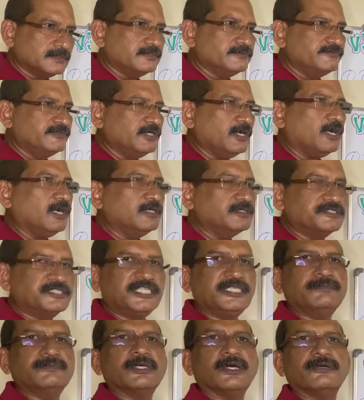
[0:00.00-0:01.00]
We all
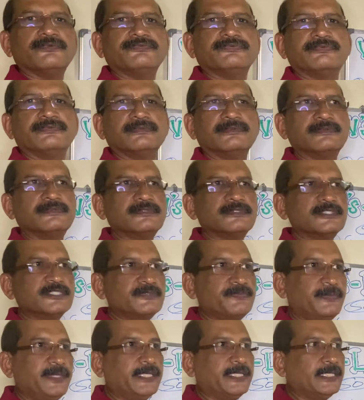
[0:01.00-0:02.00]
dreamed of
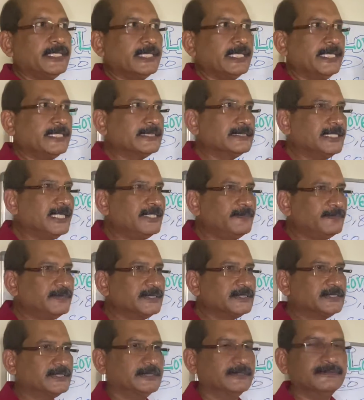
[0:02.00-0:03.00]
speaking like that
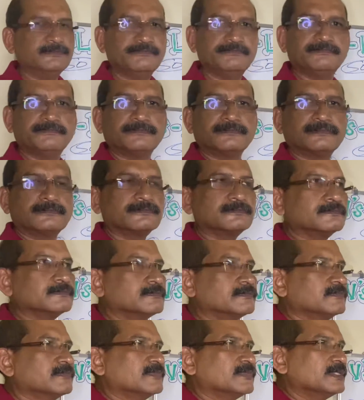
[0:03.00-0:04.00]
person.
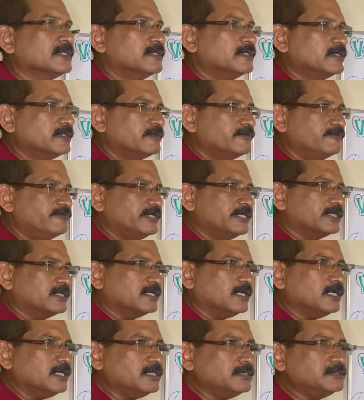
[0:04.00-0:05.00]
We
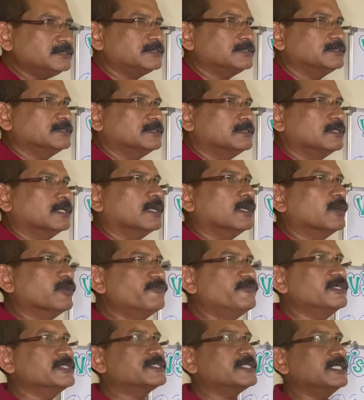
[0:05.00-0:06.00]
can't
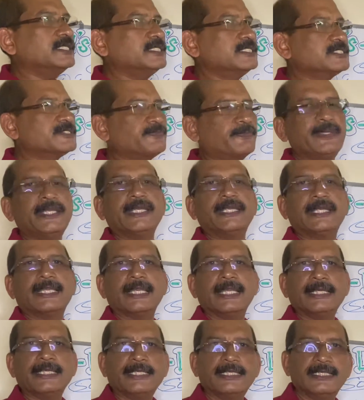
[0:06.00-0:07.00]
obviously speak
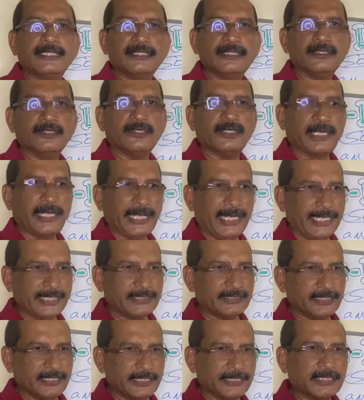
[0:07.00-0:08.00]
like or
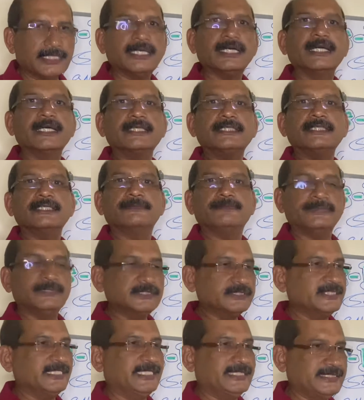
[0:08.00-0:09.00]
act like another
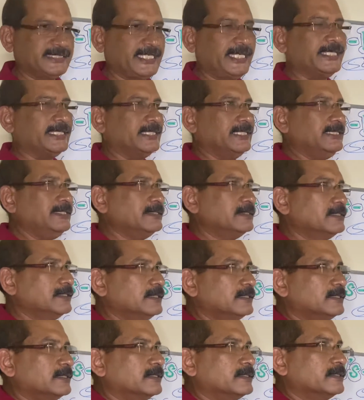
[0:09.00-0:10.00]
person exactly,
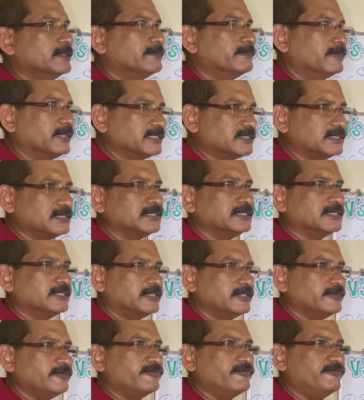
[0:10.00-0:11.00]
but
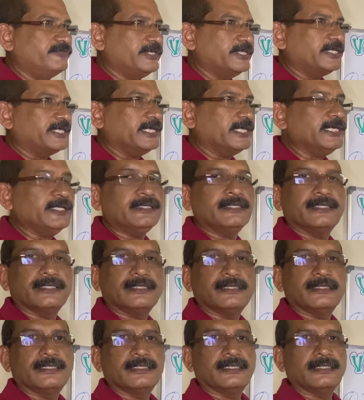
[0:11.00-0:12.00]
we can
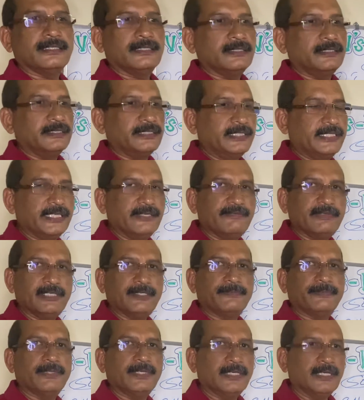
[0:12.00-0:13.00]

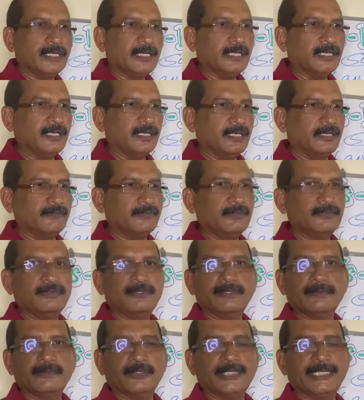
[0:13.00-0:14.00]
develop our
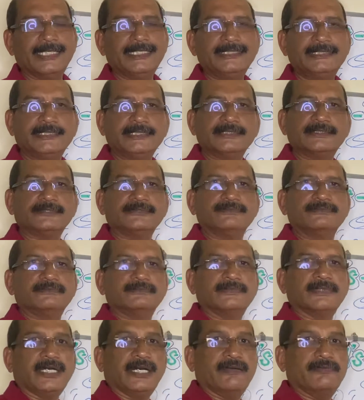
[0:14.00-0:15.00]
own modalities,
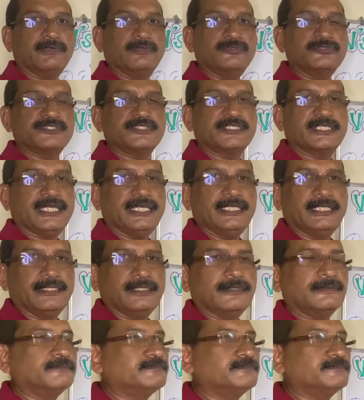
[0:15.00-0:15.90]
our own style